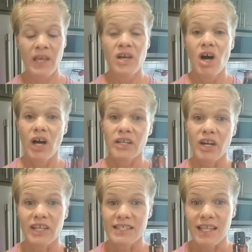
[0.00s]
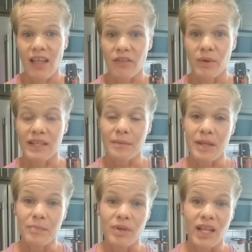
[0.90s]
On Guard is another one that
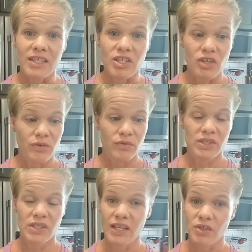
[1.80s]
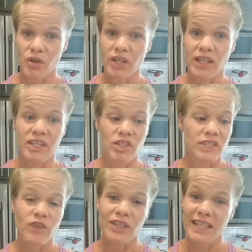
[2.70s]
people like to use internally just
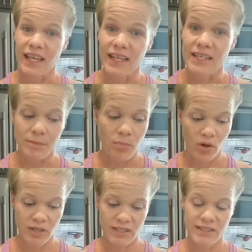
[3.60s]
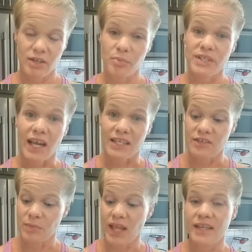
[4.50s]
for daily support. It's our
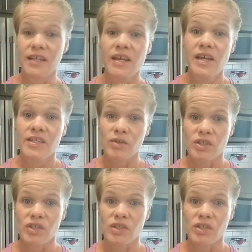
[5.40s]
protective blend, so it's